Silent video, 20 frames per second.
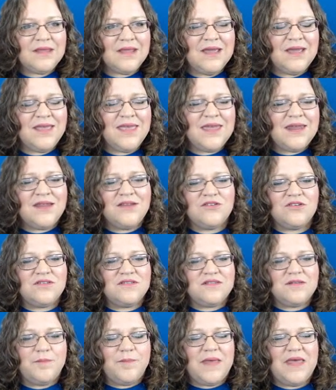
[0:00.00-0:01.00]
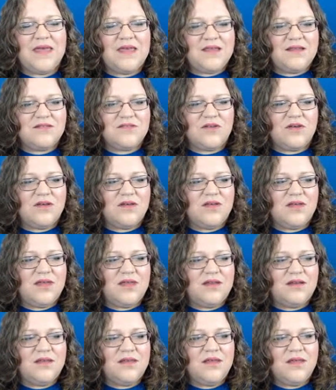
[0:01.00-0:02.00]
Again, it just depends
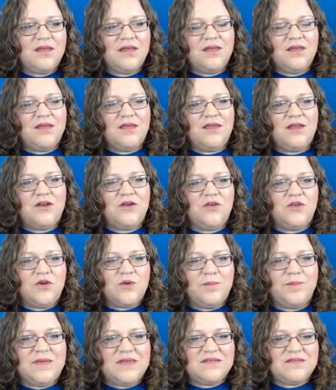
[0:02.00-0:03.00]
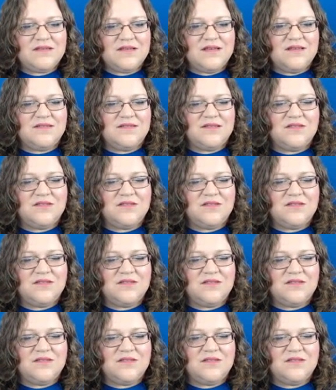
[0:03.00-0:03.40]
on, your business.